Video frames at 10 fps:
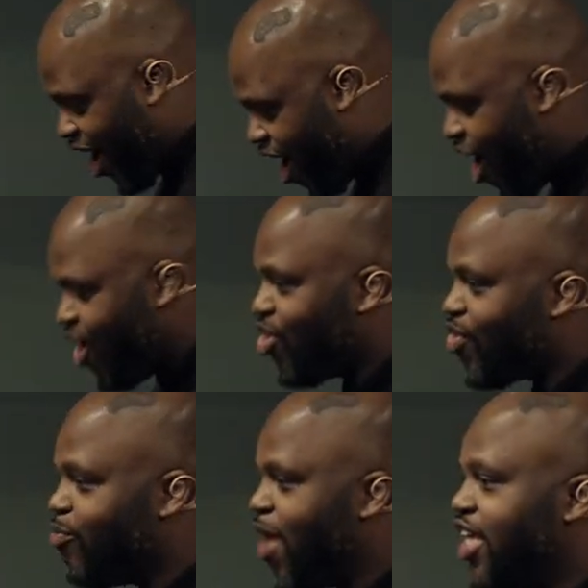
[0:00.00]
hunger
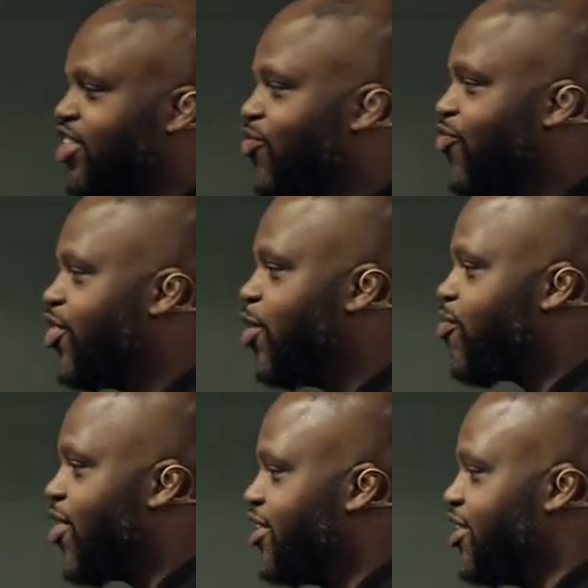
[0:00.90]
and passion for the
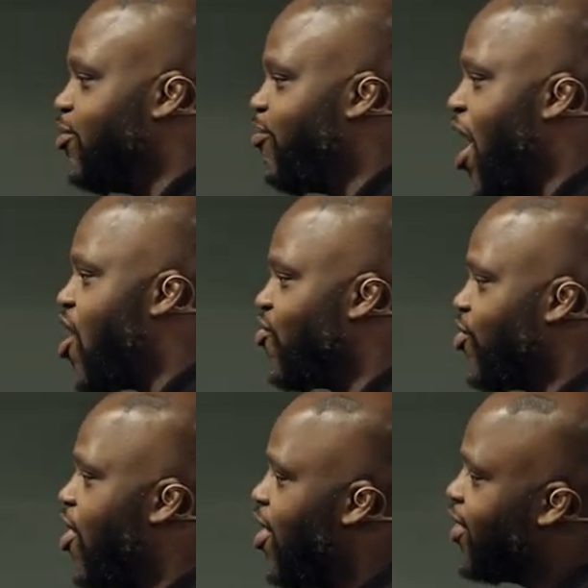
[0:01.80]
presence and power of
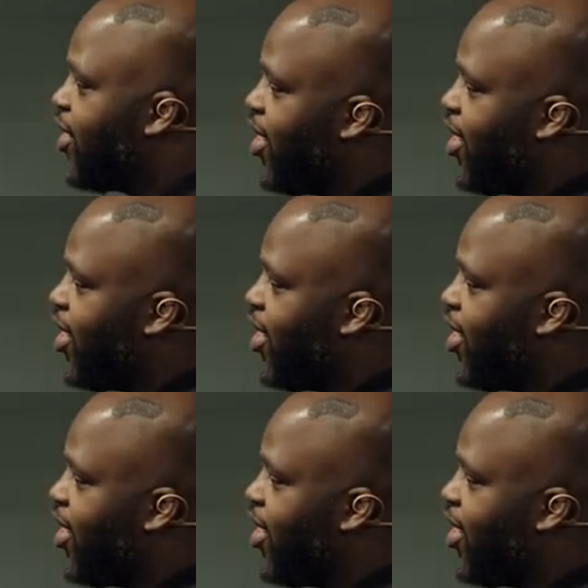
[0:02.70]
God